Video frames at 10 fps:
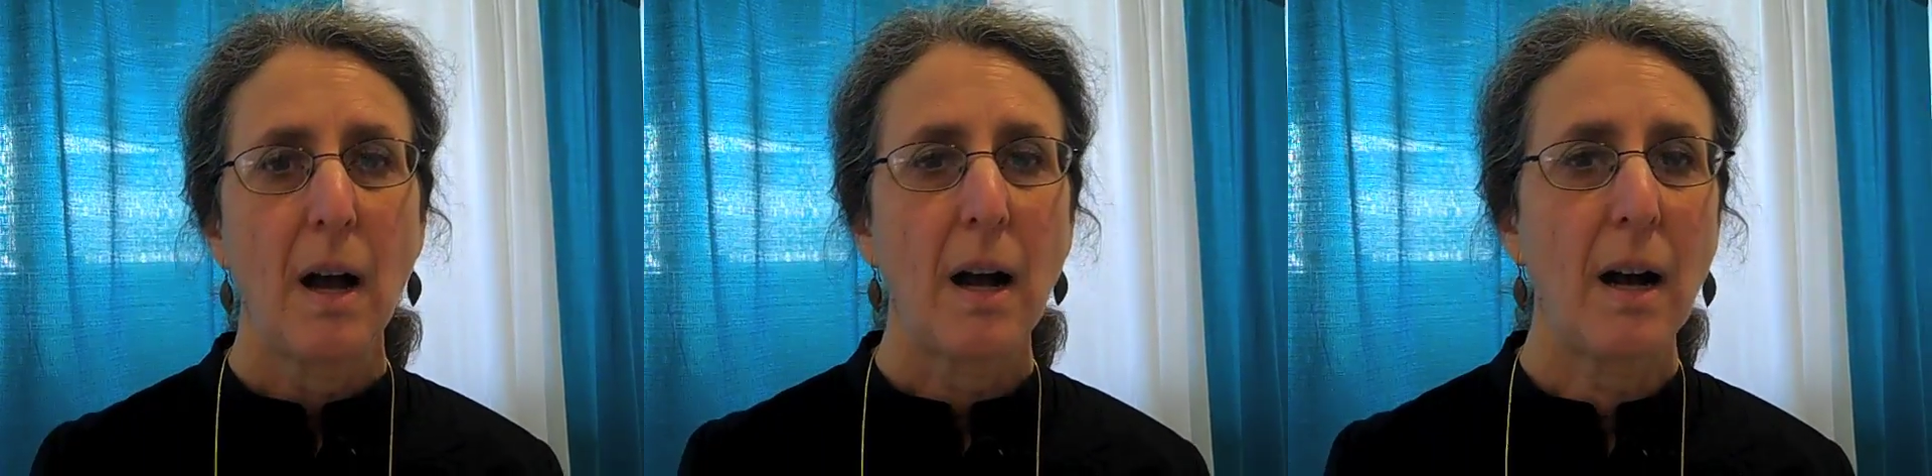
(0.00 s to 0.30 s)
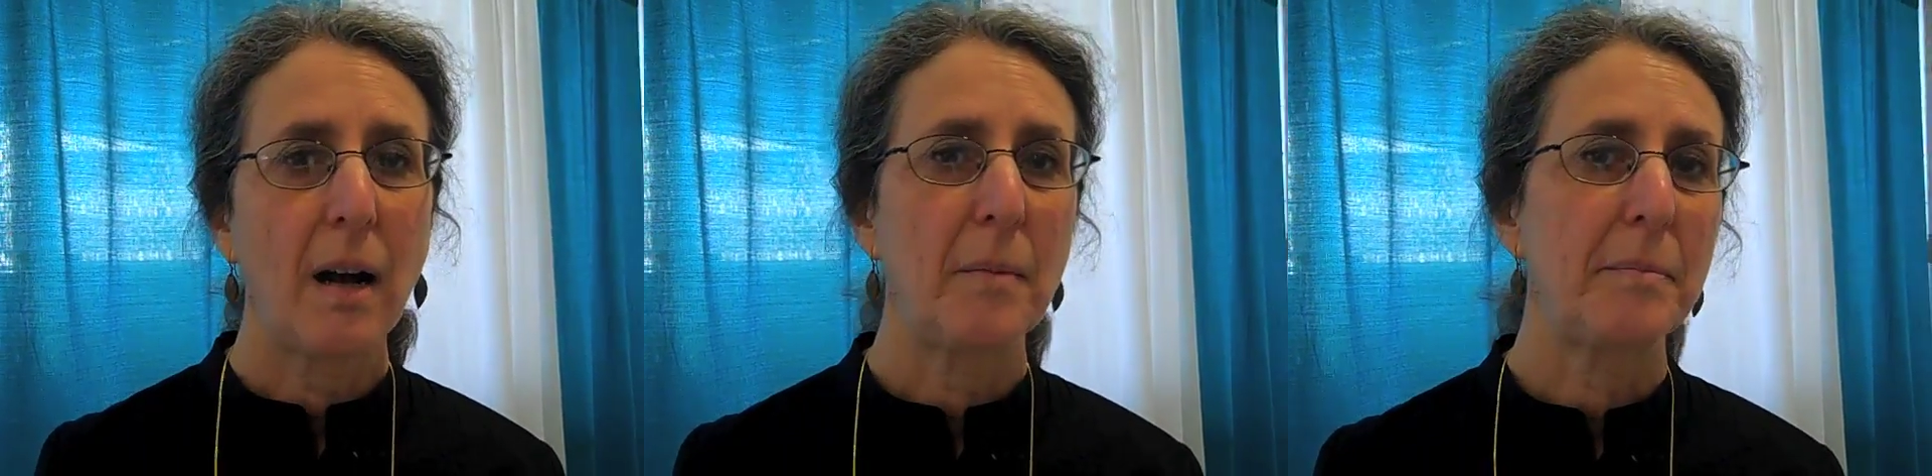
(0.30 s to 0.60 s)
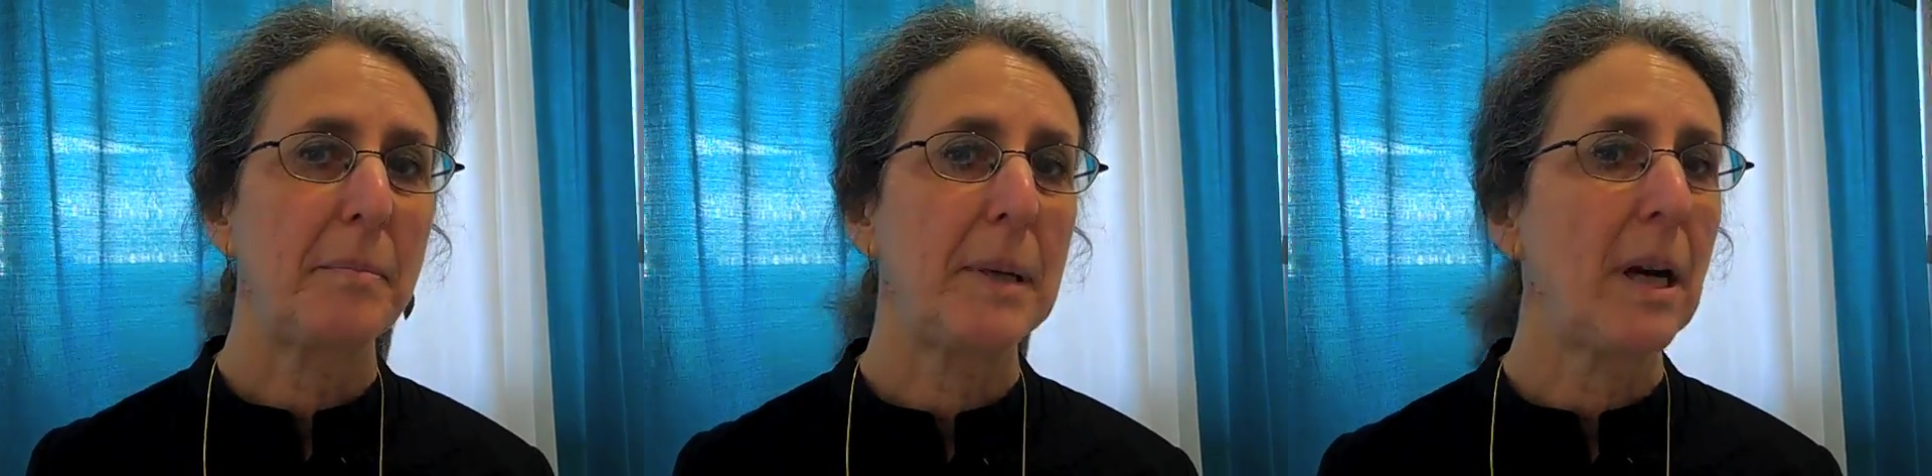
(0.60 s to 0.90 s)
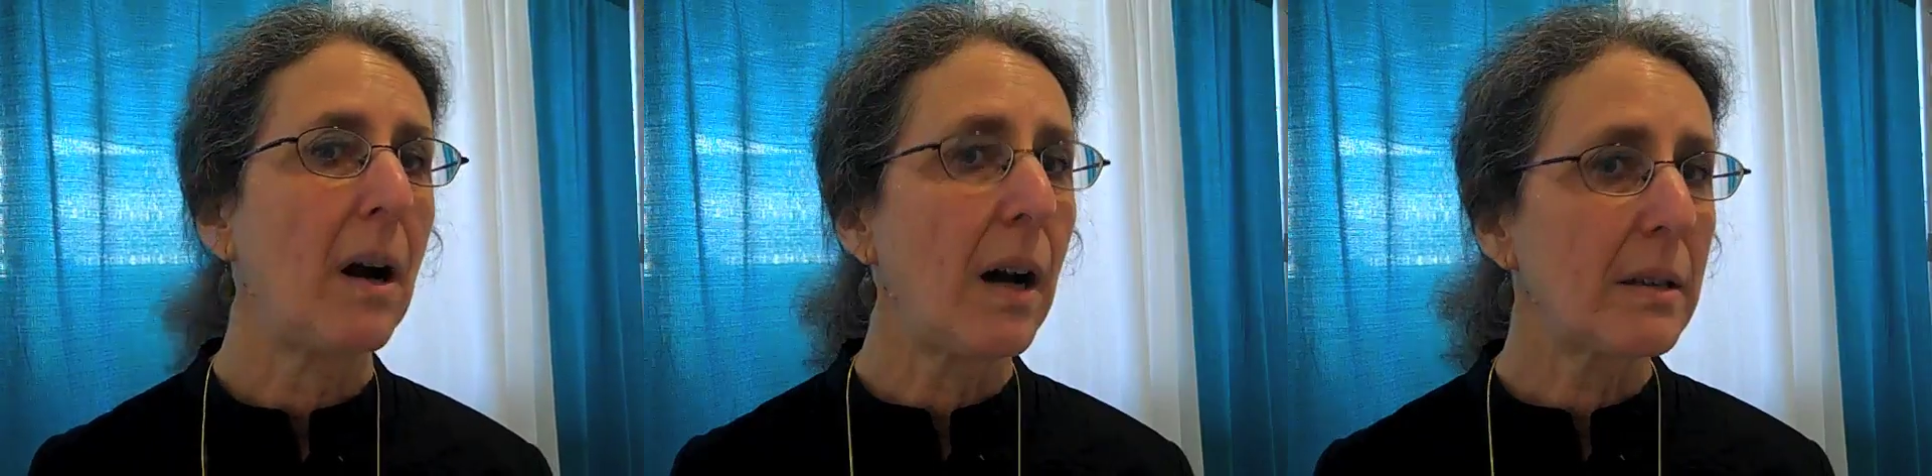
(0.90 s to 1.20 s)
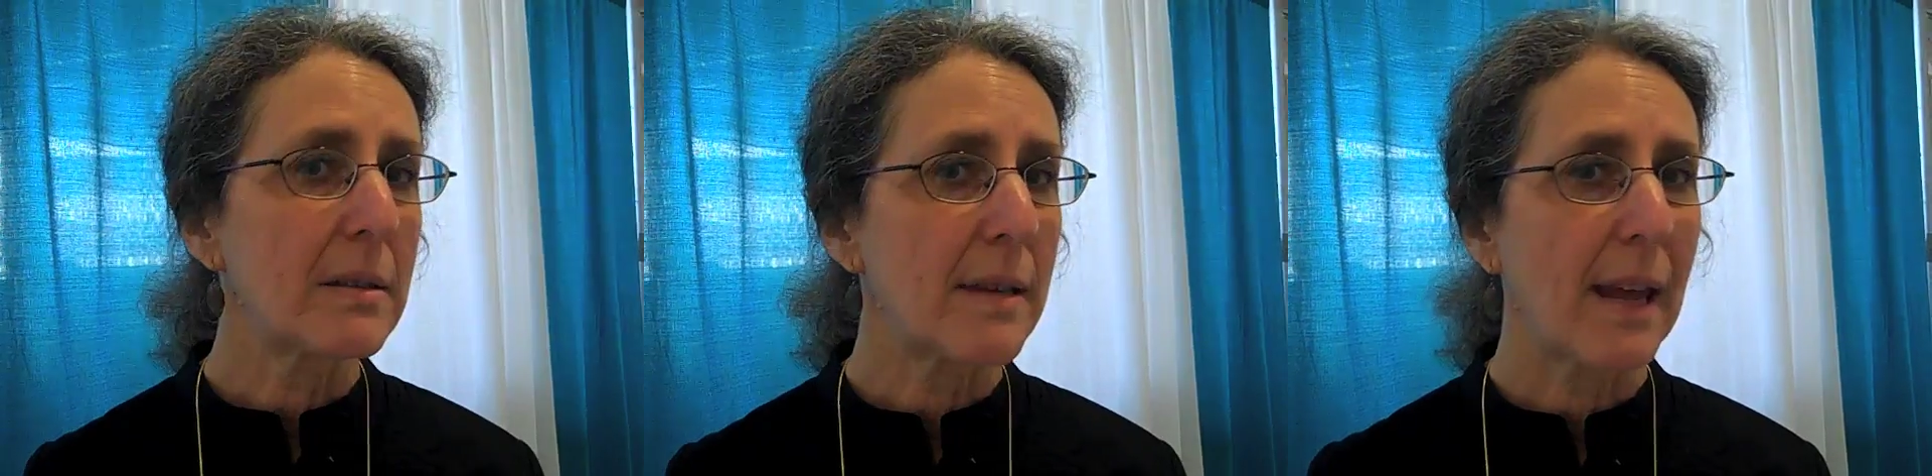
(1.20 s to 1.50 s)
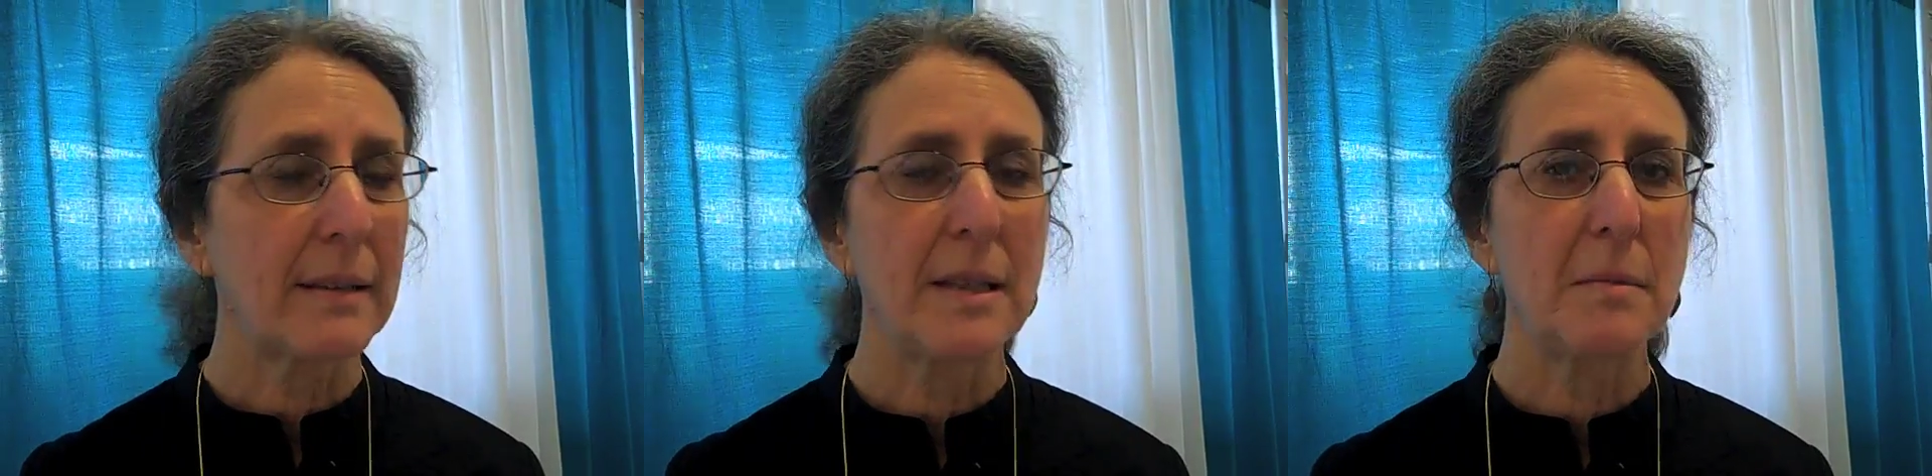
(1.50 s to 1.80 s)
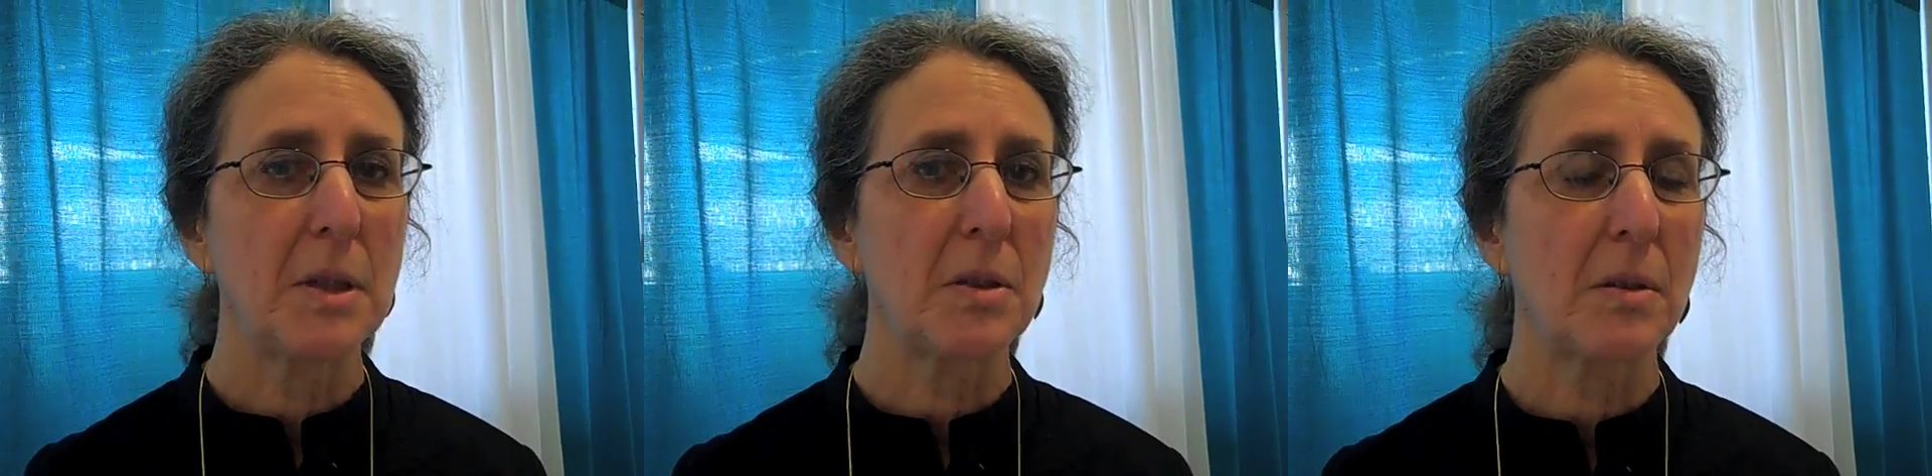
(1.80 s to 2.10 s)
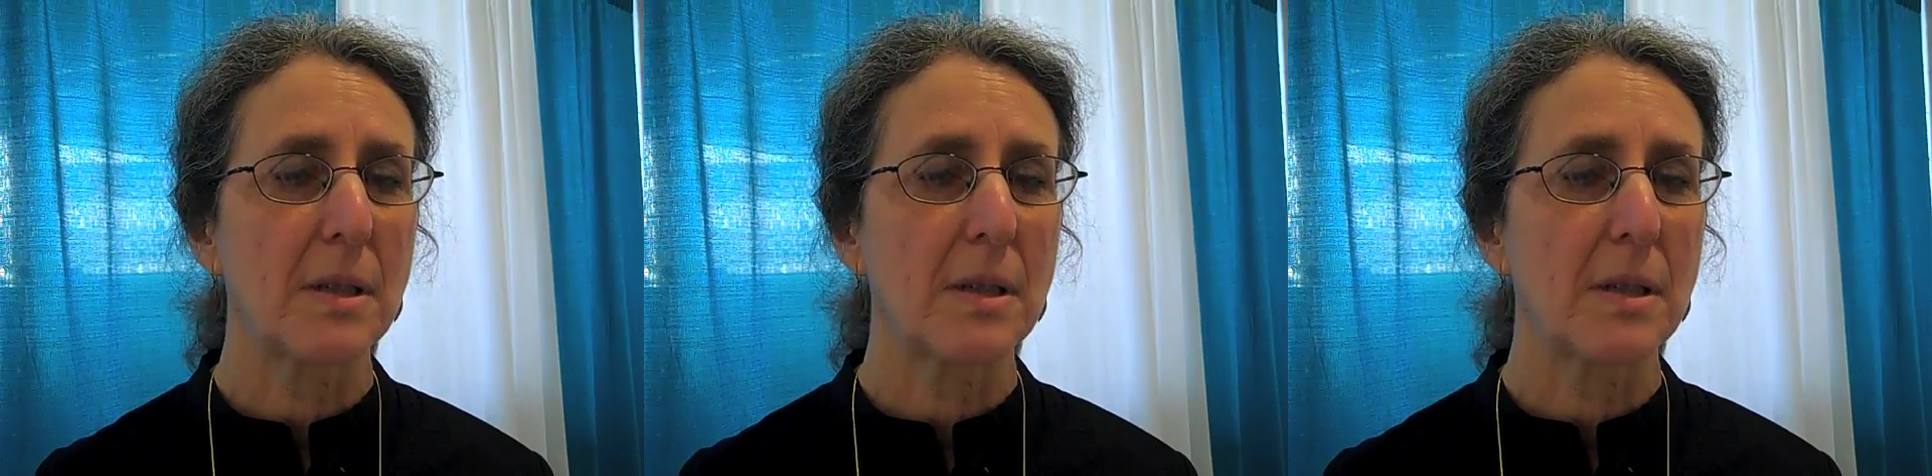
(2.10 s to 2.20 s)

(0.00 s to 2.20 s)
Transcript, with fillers: Um, beyond that theme issue,